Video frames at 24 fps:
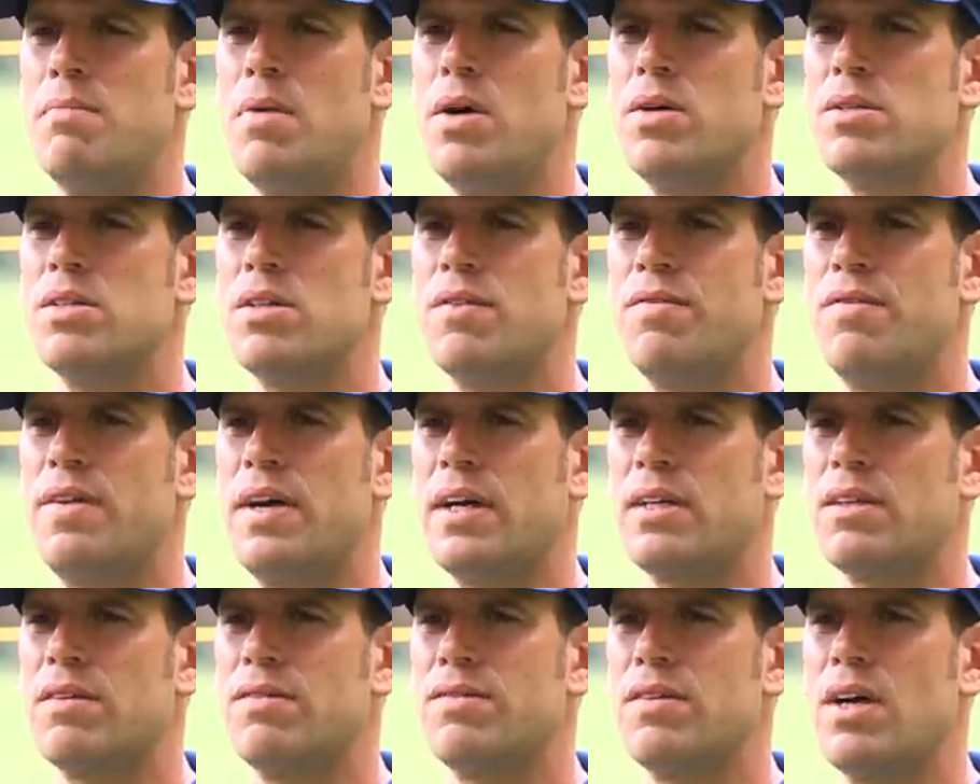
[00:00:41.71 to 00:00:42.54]
Most
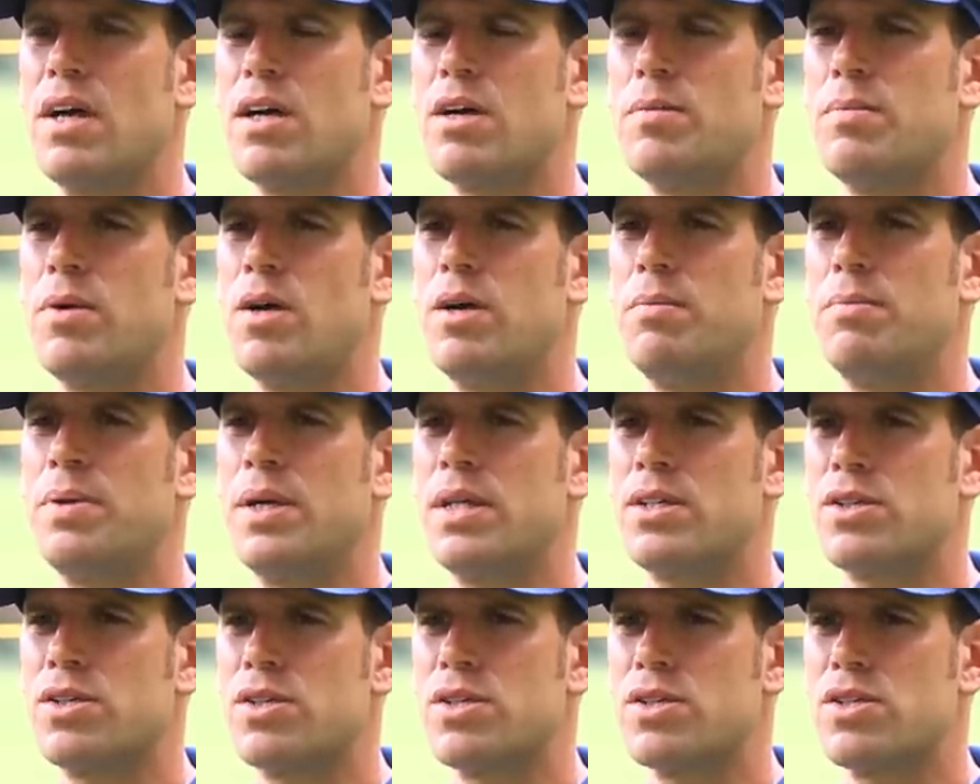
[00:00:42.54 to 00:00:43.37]
effective knuckleball
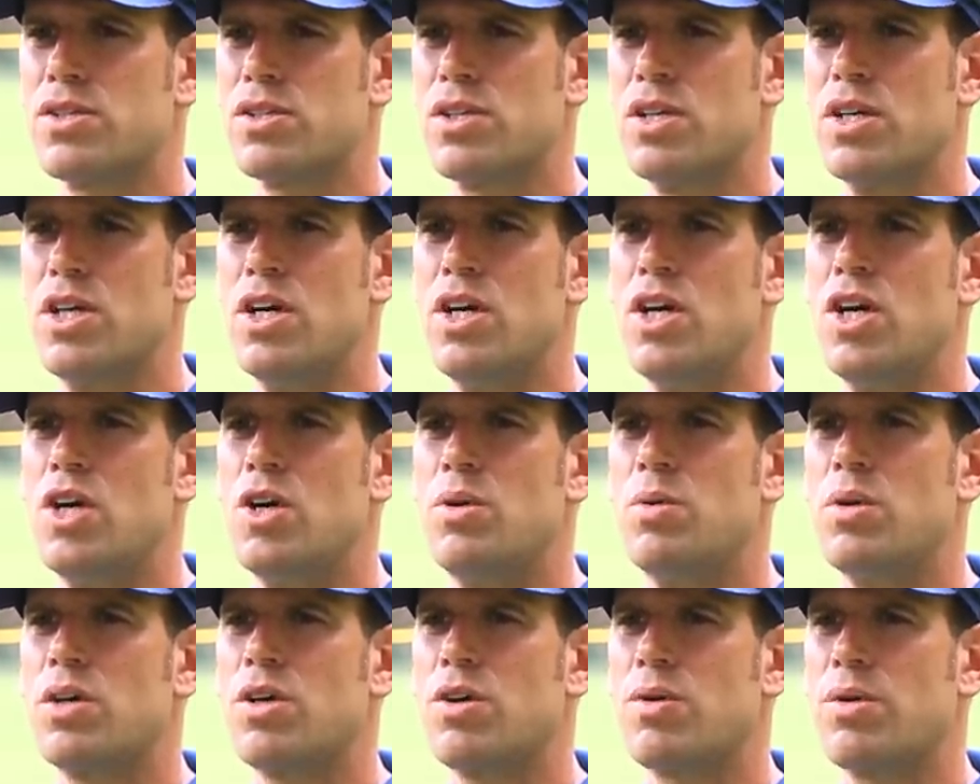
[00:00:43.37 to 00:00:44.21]
pitchers
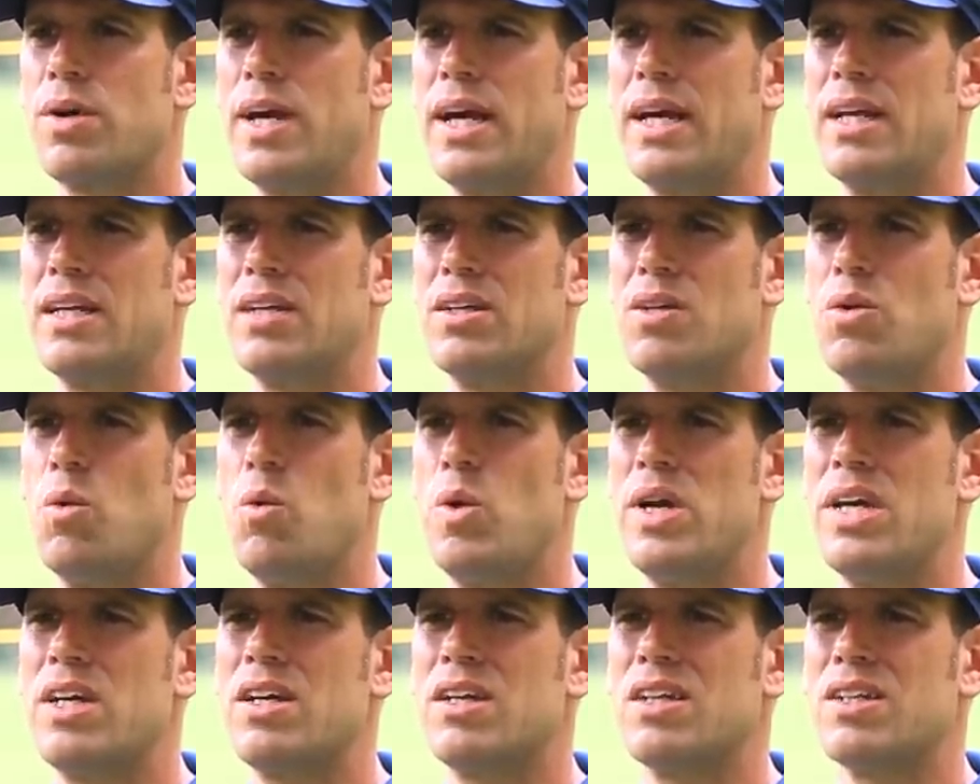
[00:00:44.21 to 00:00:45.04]
will create
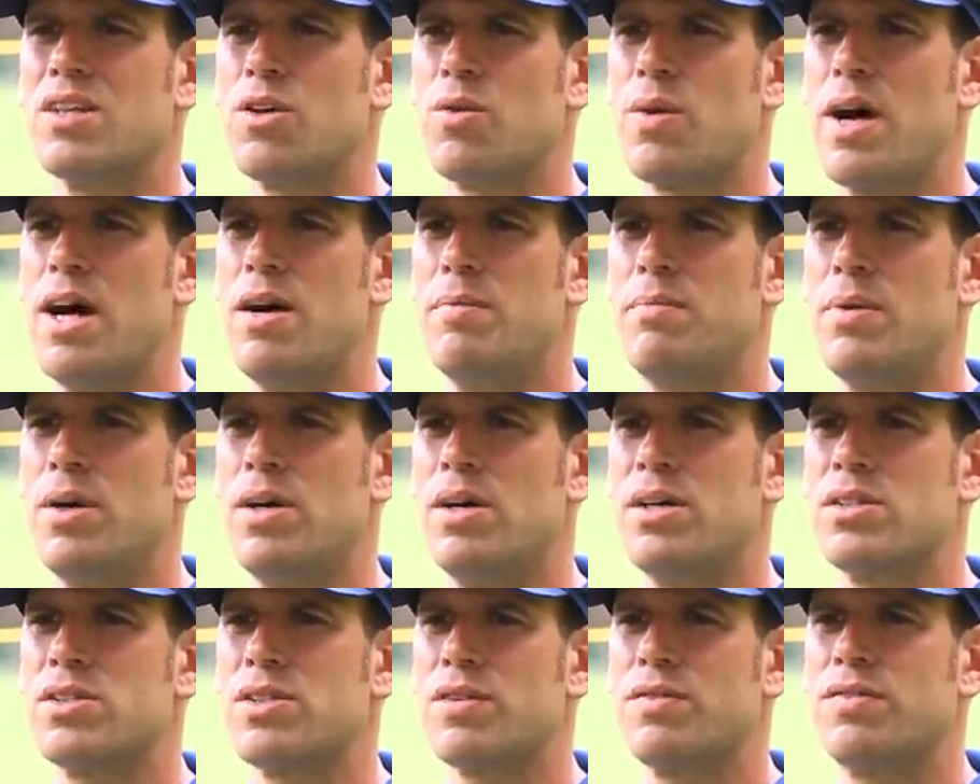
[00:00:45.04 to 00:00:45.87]
weak ground
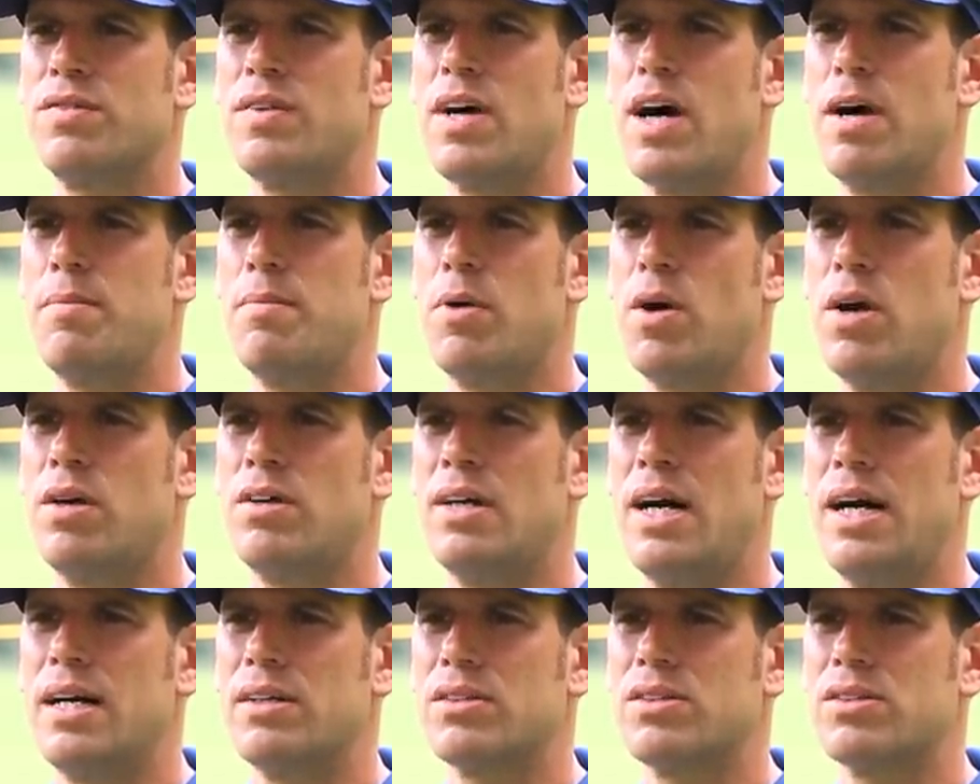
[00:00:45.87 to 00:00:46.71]
balls or fly
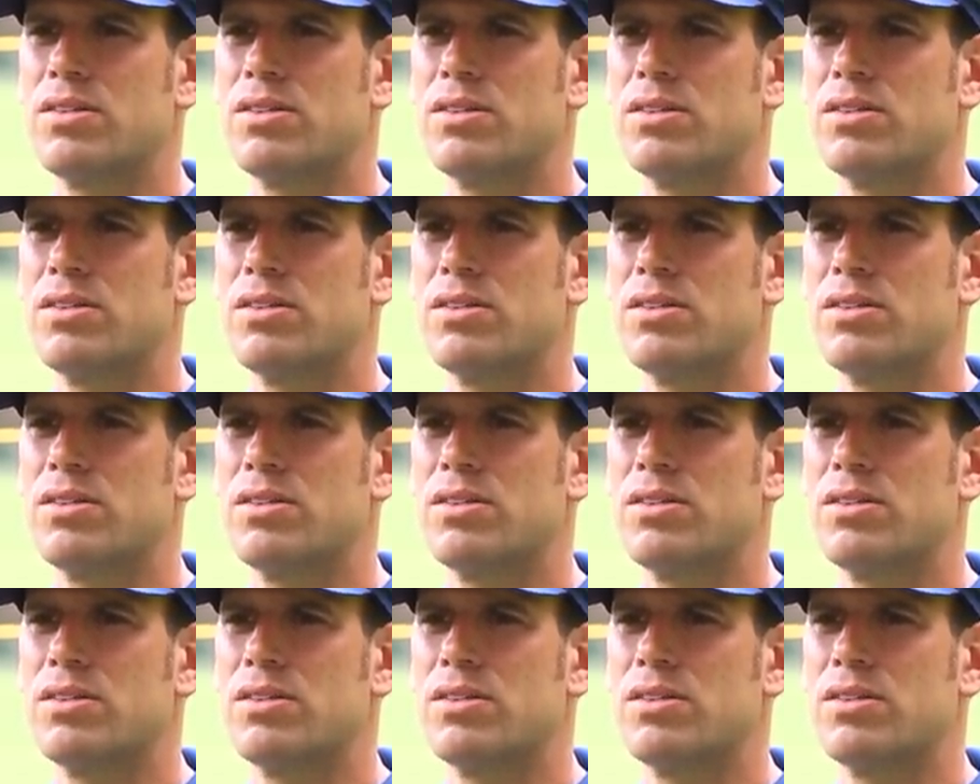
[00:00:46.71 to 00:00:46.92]
ball outs.